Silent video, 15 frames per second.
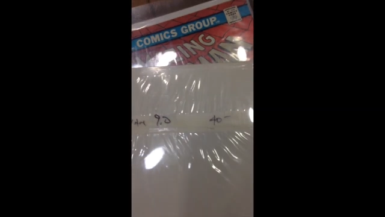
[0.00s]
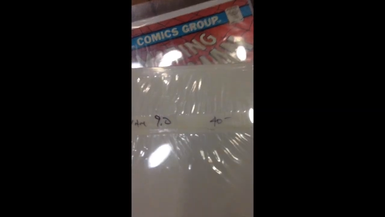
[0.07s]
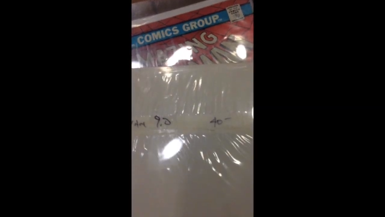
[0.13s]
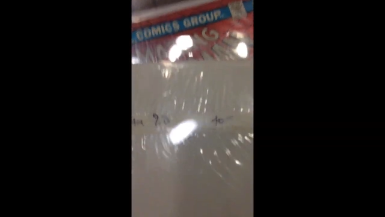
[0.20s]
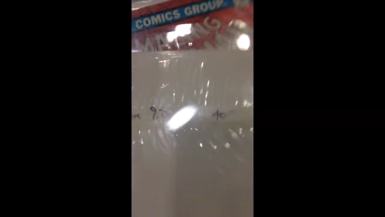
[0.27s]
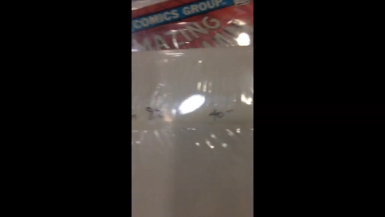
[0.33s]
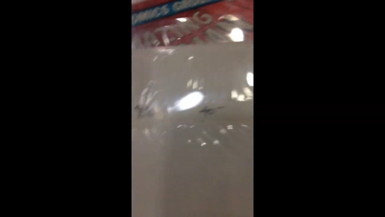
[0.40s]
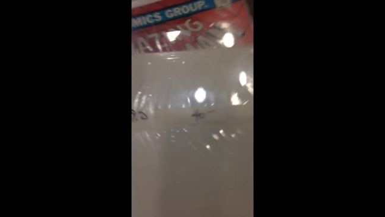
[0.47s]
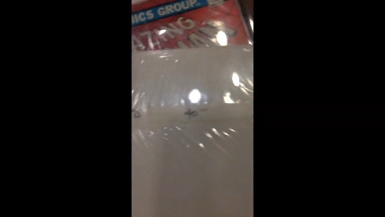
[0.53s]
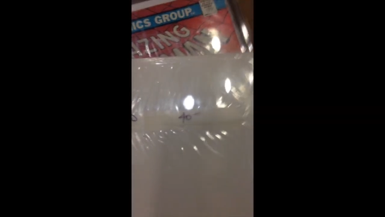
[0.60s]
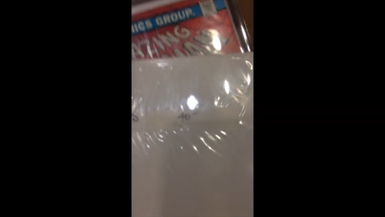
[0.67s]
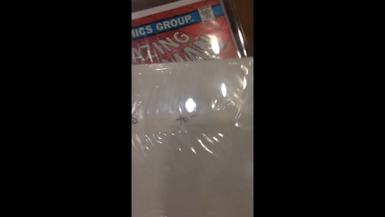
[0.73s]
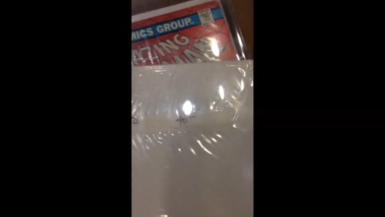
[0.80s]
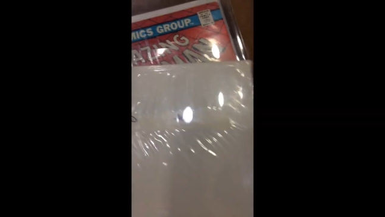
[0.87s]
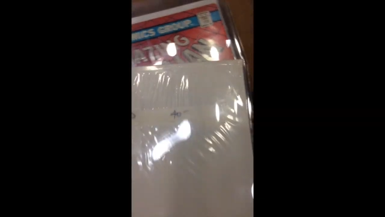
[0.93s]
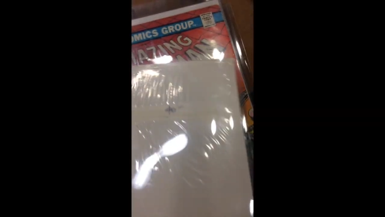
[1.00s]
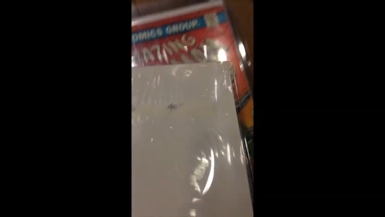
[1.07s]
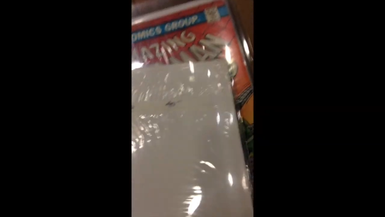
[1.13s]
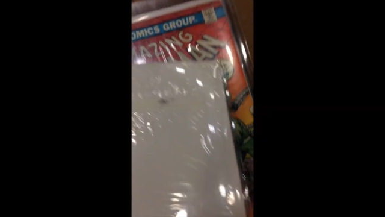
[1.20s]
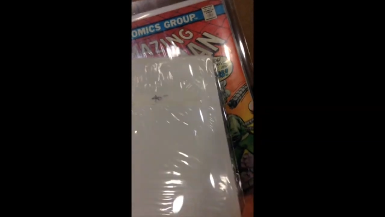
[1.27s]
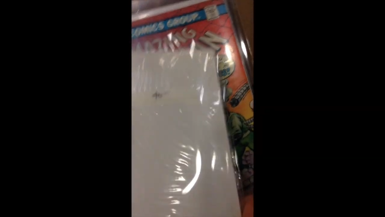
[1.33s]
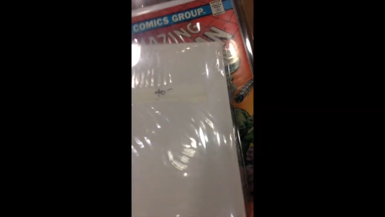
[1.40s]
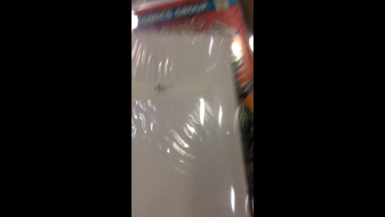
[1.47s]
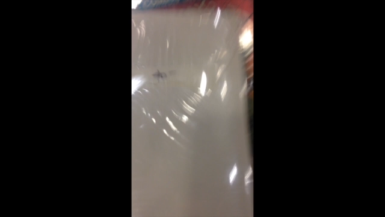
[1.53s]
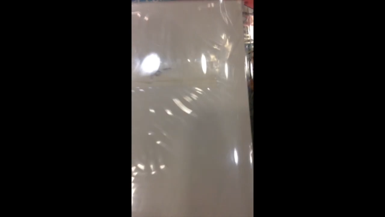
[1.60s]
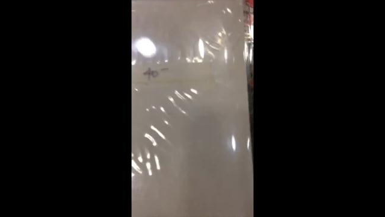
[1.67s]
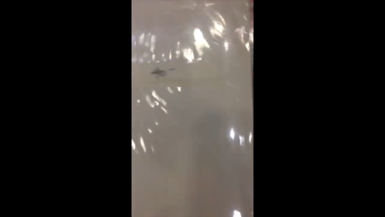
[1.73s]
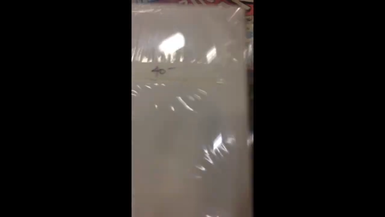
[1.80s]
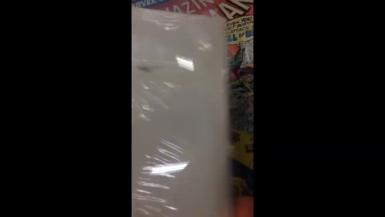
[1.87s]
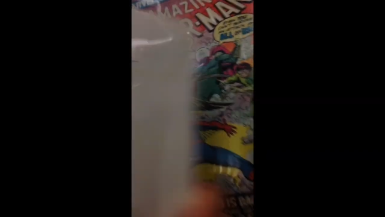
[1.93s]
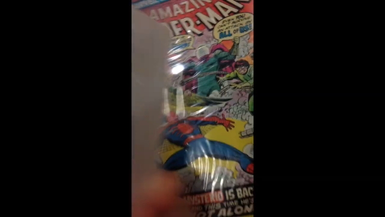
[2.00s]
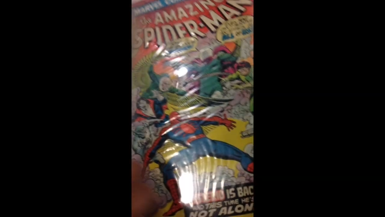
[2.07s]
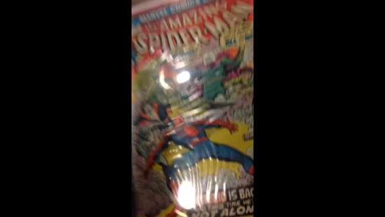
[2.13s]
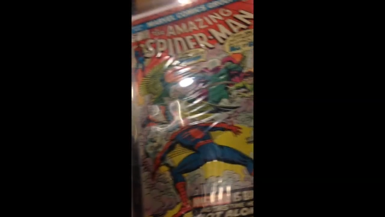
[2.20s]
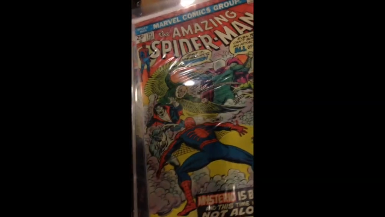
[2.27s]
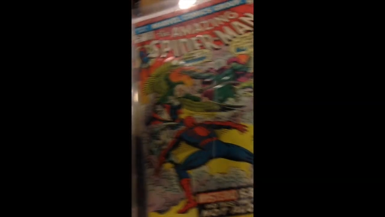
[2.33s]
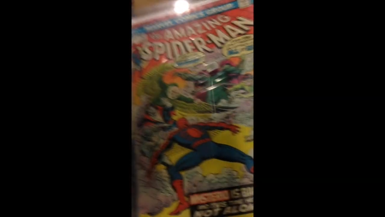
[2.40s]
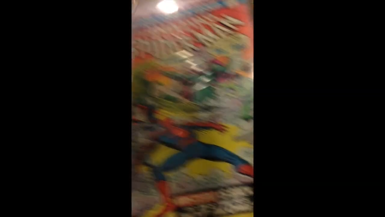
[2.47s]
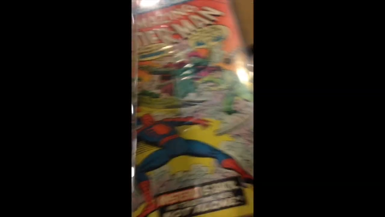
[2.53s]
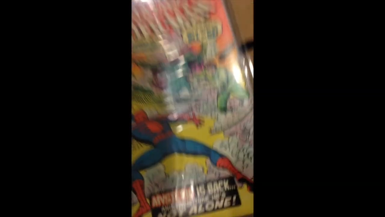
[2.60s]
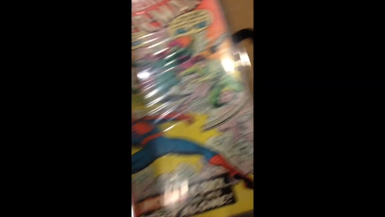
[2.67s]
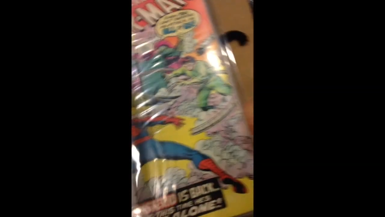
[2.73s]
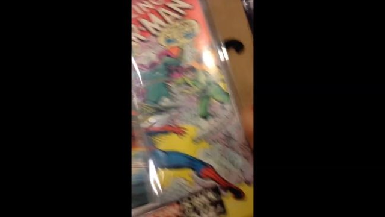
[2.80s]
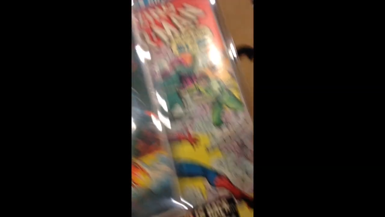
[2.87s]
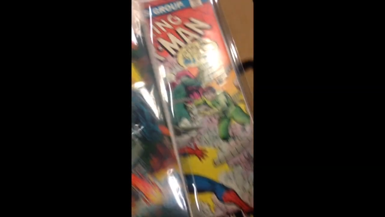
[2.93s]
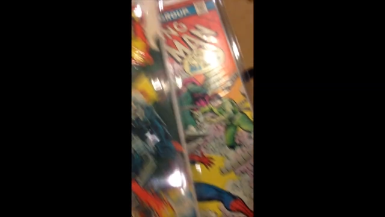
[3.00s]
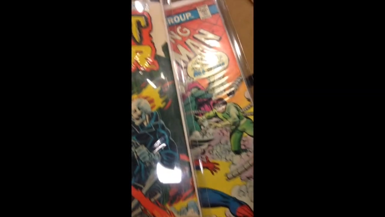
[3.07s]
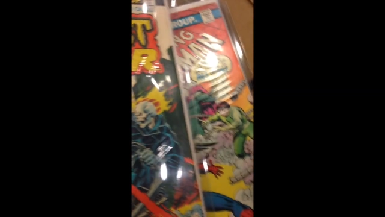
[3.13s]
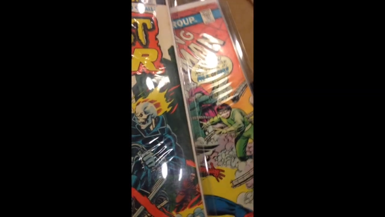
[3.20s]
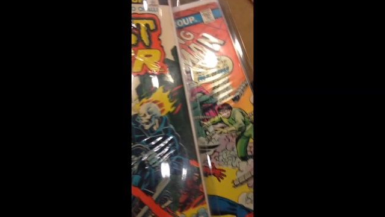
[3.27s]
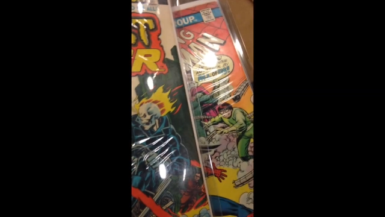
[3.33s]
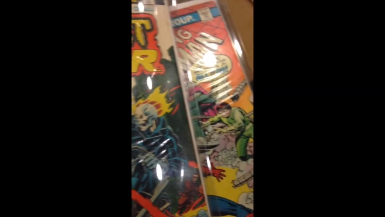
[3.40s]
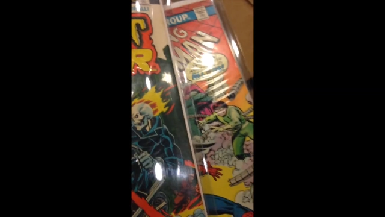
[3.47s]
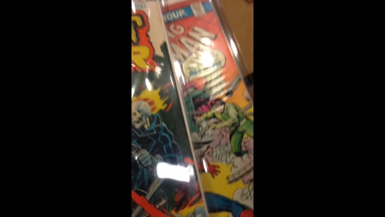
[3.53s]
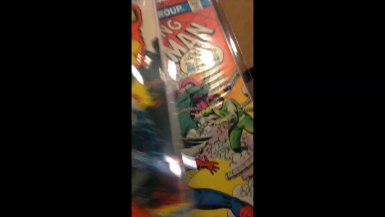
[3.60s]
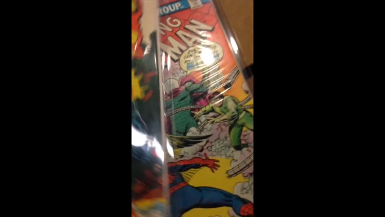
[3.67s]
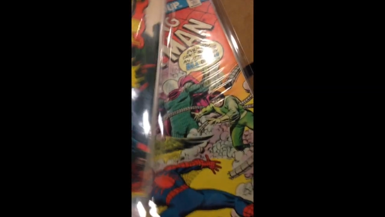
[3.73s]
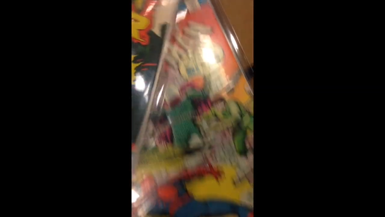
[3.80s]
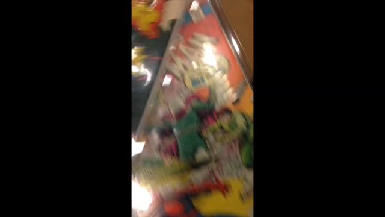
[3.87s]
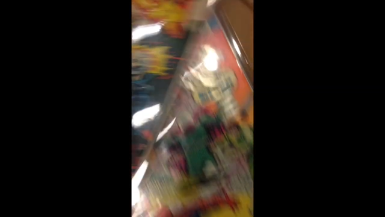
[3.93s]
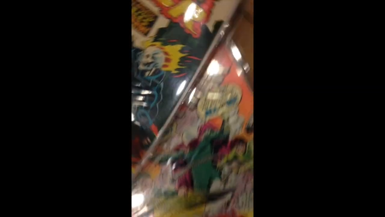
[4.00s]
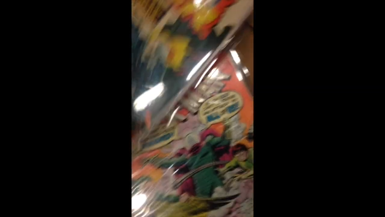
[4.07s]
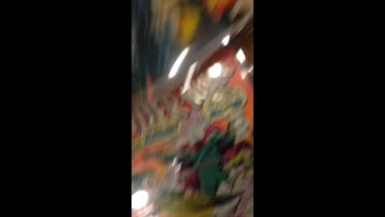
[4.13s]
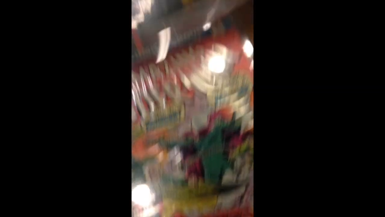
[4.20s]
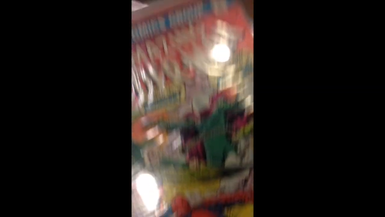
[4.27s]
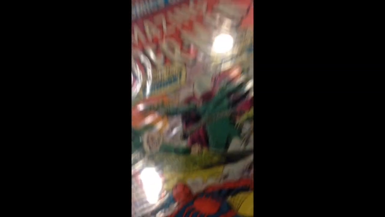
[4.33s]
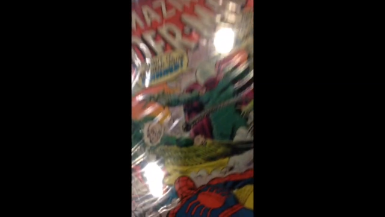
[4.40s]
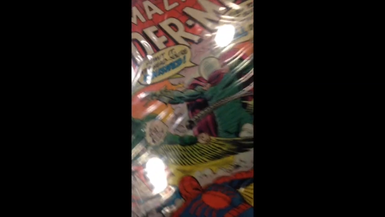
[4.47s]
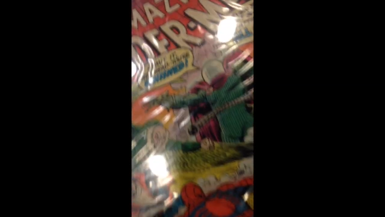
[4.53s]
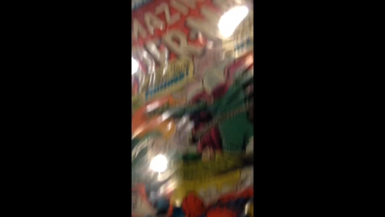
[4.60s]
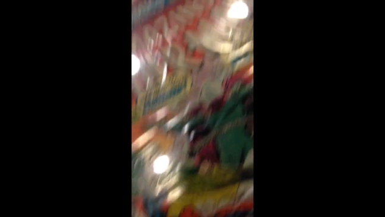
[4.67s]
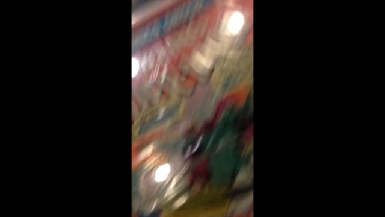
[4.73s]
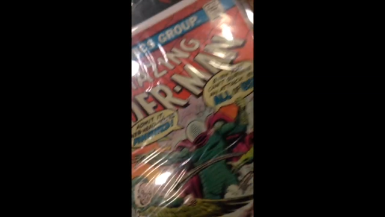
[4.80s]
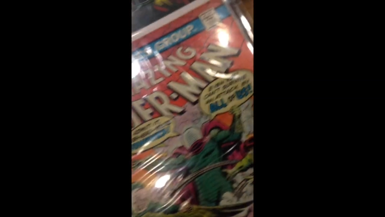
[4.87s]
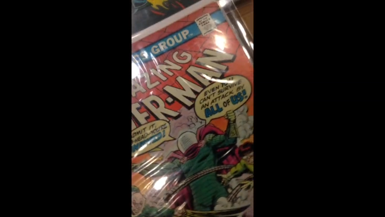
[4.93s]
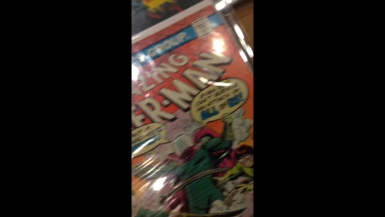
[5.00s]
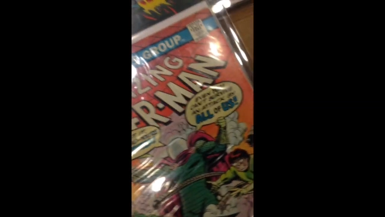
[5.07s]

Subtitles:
[unreadable: no face in view]